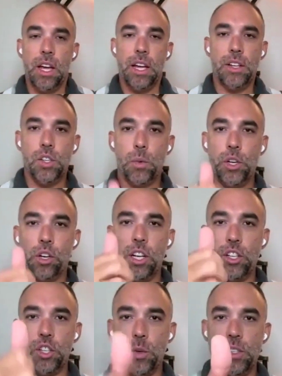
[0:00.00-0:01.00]
And so what you're
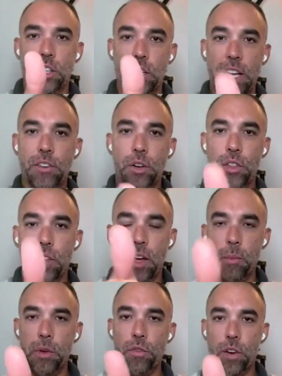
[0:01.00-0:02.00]
going to do is you're going to have your
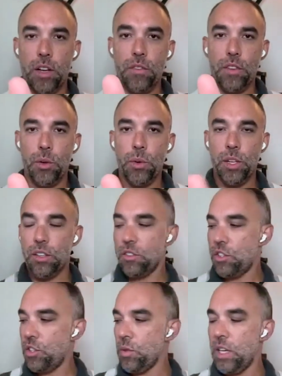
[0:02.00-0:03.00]
thumb in front of you,
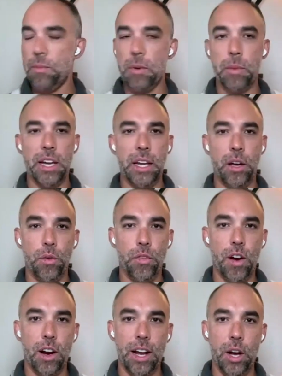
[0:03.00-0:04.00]
and do keep in mind how
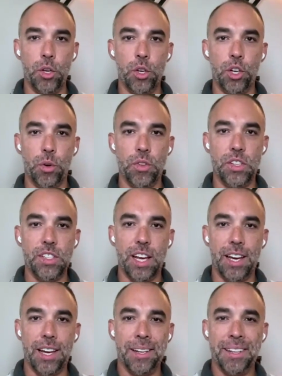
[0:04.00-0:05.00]
far out you can go to the
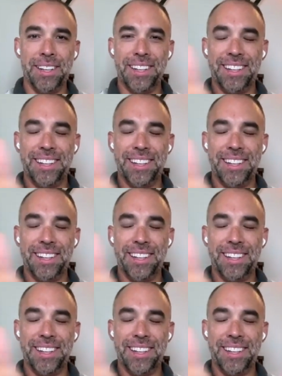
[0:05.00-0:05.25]
side.